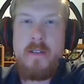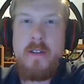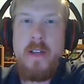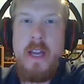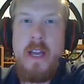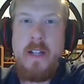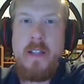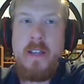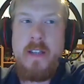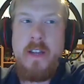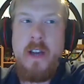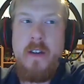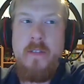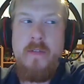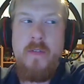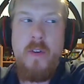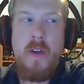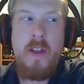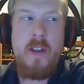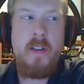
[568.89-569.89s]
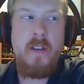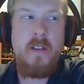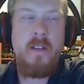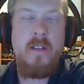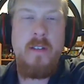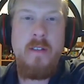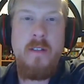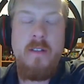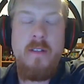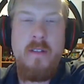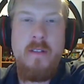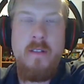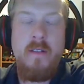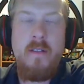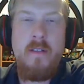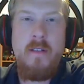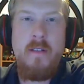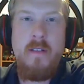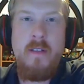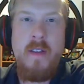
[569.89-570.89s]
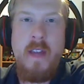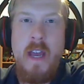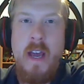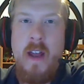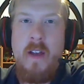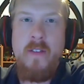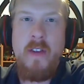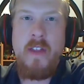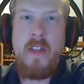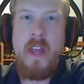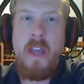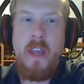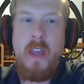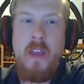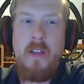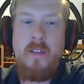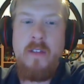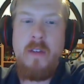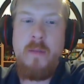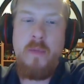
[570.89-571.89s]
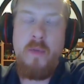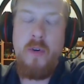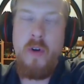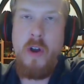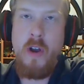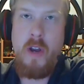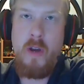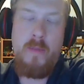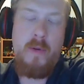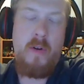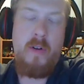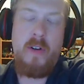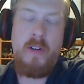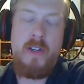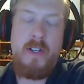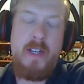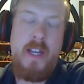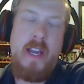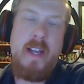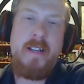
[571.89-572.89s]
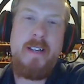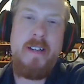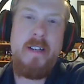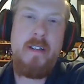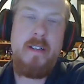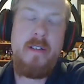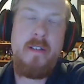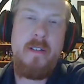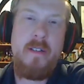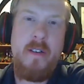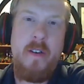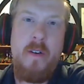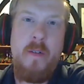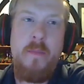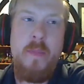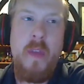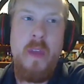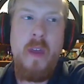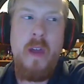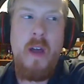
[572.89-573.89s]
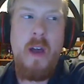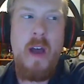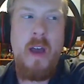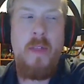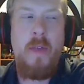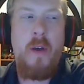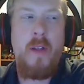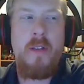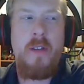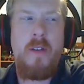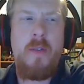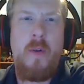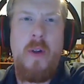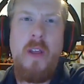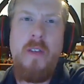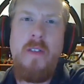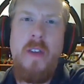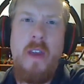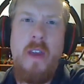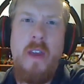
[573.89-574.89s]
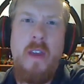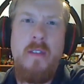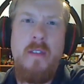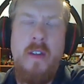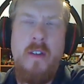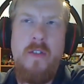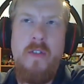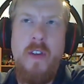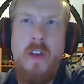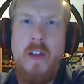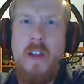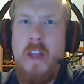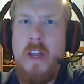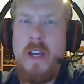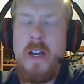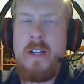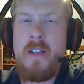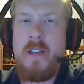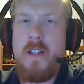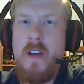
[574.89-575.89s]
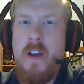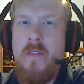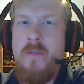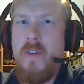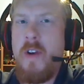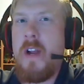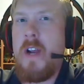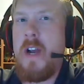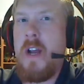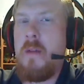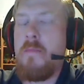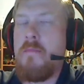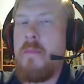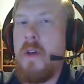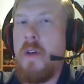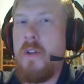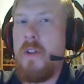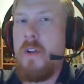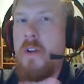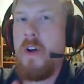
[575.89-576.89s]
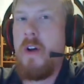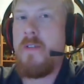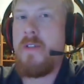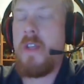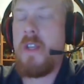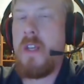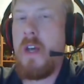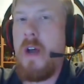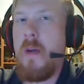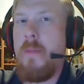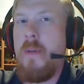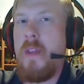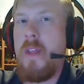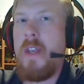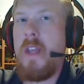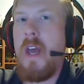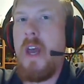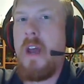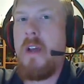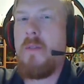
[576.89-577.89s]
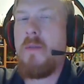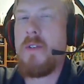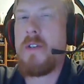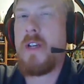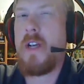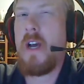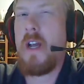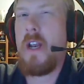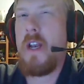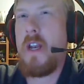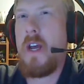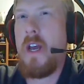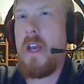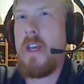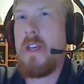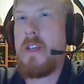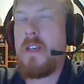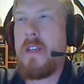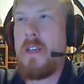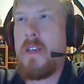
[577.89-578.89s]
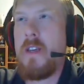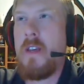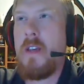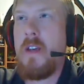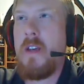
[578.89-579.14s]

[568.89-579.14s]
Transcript: it's tough when everything hits the board and your opponent just takes it. So I thought the 22nd century Klingon stuff where it kind of milled it off the top of the deck was kind of nice